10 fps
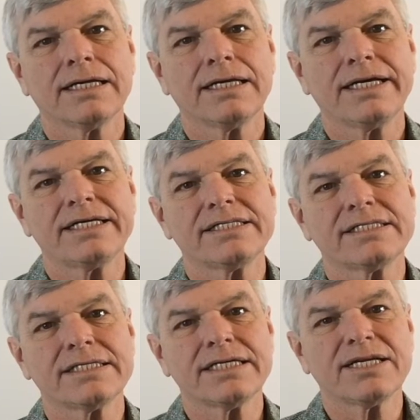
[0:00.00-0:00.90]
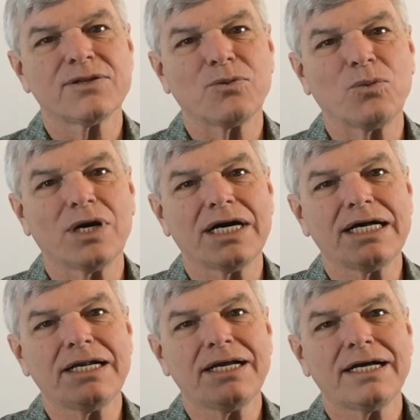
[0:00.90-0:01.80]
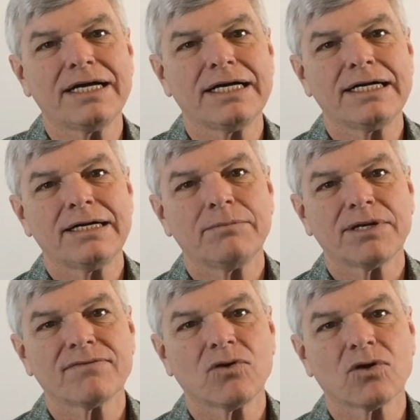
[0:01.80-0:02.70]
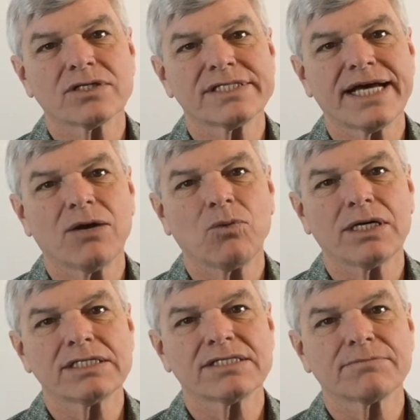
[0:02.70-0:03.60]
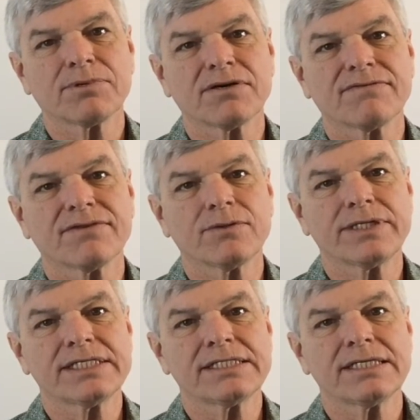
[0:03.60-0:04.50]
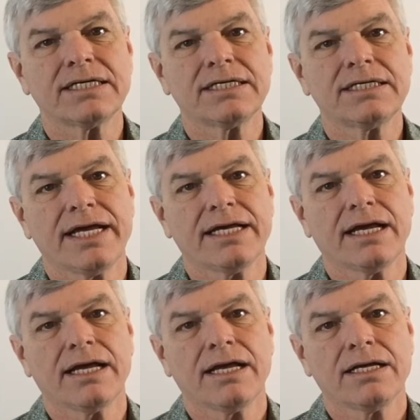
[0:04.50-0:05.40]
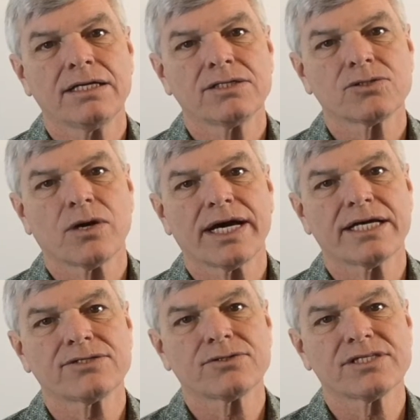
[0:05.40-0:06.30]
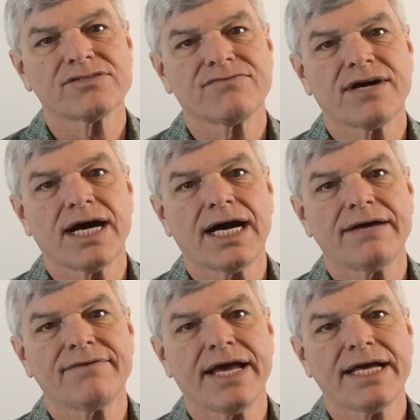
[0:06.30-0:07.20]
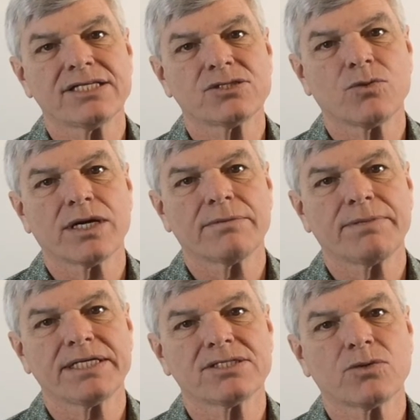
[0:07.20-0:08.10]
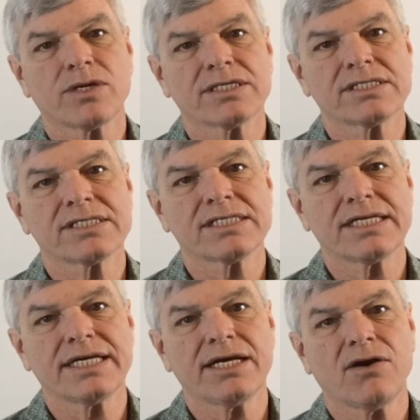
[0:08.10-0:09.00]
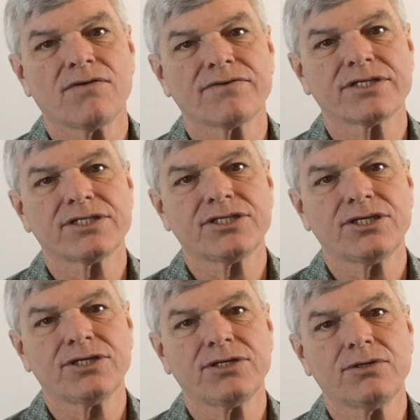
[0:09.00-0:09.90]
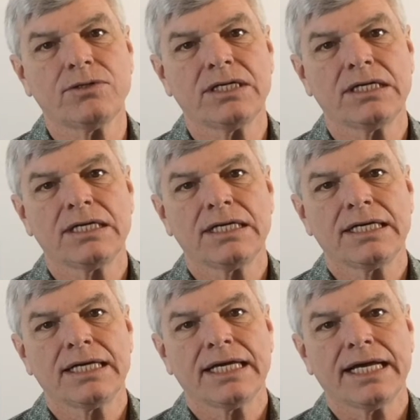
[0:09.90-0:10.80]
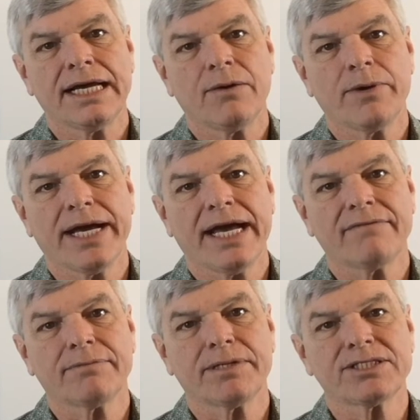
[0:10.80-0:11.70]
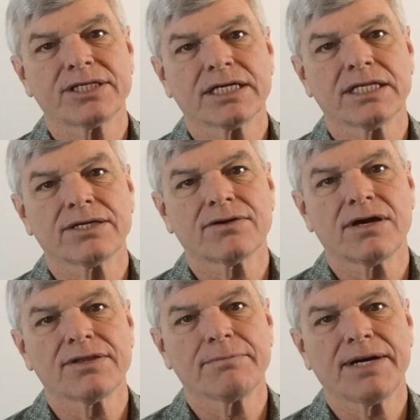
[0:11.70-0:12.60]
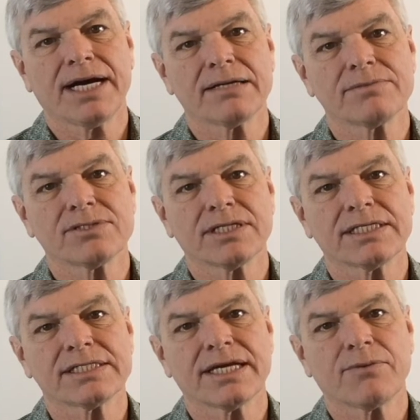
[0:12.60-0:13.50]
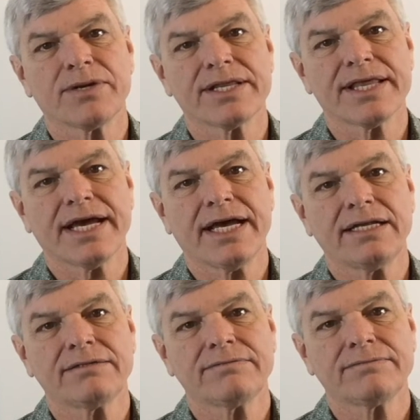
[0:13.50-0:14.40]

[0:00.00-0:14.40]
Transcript: is C to the 1, but of course that 1 is superfluous. So our answer is 5, A squared, B squared, C over 2. And we have a bunch of clutter on the bottom, so let's get rid of that.